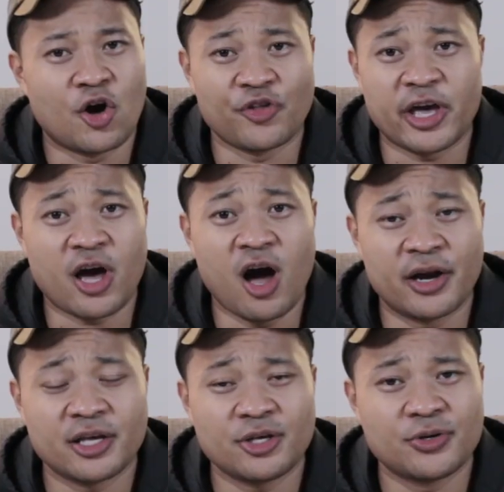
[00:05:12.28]
Are they
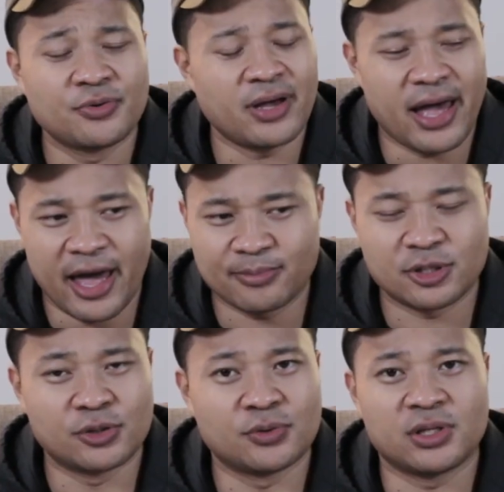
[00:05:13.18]
conning you?
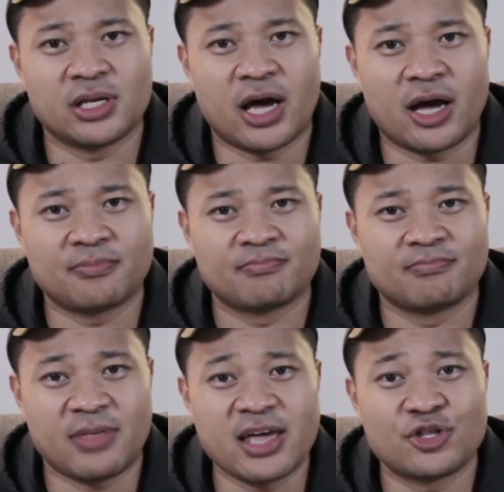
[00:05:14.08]
Absolutely not.
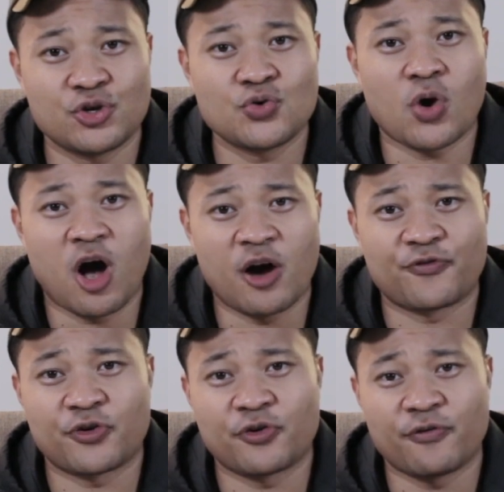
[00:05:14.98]
They do
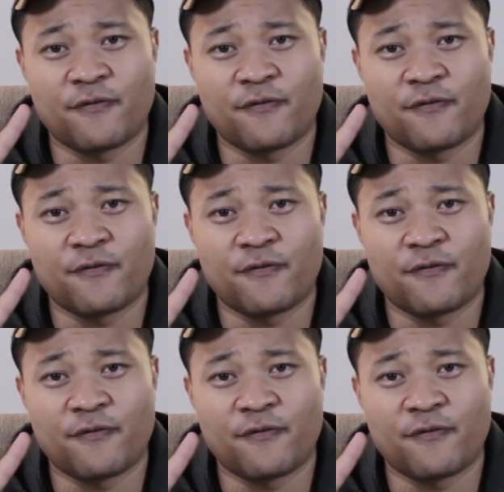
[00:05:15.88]
offer